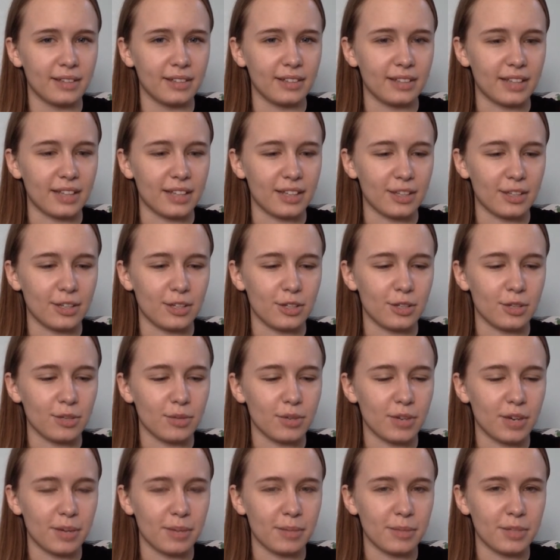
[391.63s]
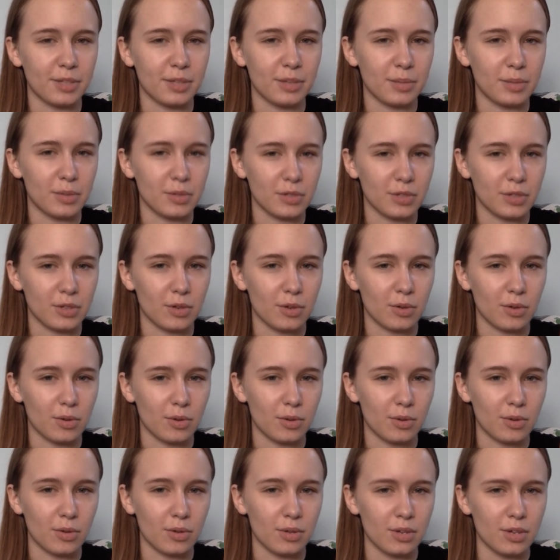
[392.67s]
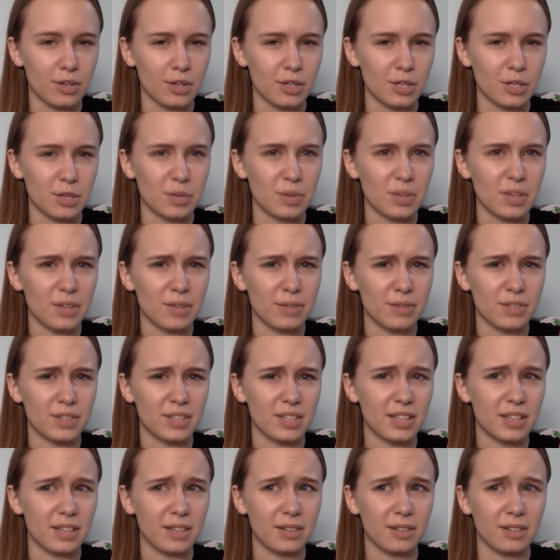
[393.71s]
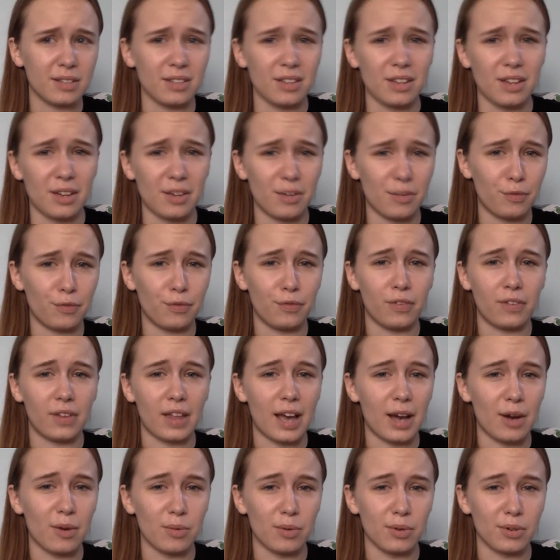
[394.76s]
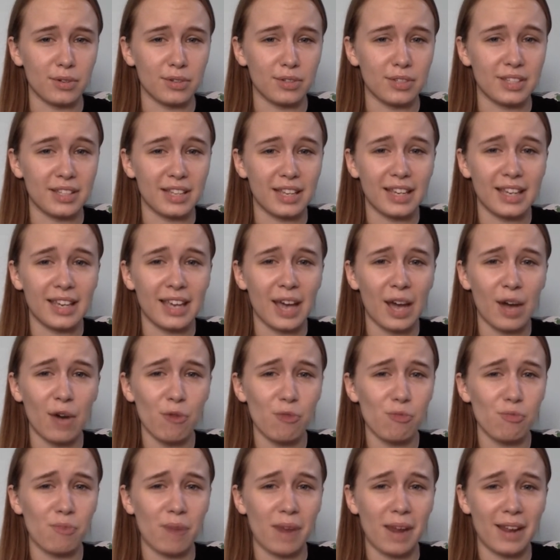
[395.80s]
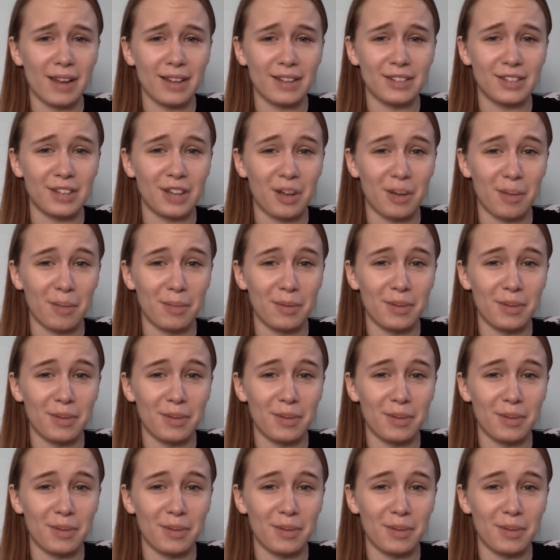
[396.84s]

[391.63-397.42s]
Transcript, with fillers: Like, you come to the musical, you give Zig flowers. Like, how random.